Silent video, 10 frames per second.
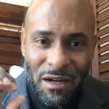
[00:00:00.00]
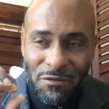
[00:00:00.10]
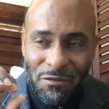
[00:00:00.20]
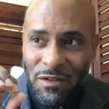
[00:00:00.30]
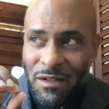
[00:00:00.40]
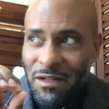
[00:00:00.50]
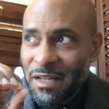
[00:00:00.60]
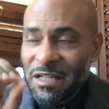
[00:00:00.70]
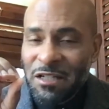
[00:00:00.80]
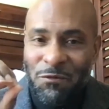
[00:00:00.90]
of
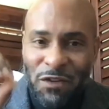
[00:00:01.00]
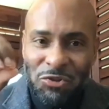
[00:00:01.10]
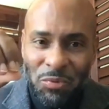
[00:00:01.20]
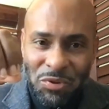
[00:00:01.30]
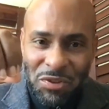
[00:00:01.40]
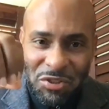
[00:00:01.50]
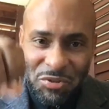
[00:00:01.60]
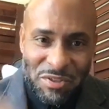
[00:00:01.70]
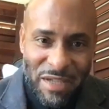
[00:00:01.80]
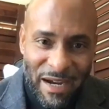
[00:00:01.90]
individuals in
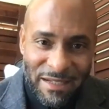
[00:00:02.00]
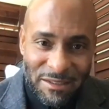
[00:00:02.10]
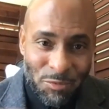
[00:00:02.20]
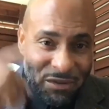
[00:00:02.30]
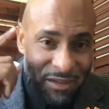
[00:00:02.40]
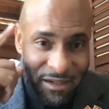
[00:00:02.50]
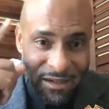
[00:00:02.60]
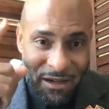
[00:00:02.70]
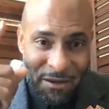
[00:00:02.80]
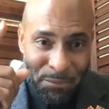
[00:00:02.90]
society with
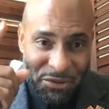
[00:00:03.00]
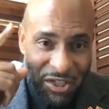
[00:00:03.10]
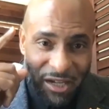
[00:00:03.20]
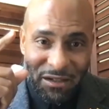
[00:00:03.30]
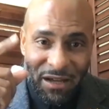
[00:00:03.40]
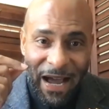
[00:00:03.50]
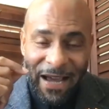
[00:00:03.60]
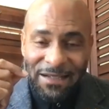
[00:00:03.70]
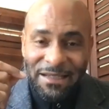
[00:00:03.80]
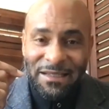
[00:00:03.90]
their particular
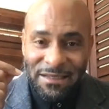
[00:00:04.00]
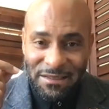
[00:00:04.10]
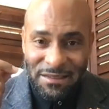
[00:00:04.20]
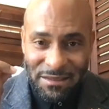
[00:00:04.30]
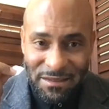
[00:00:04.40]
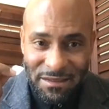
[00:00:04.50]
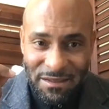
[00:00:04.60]
ideas.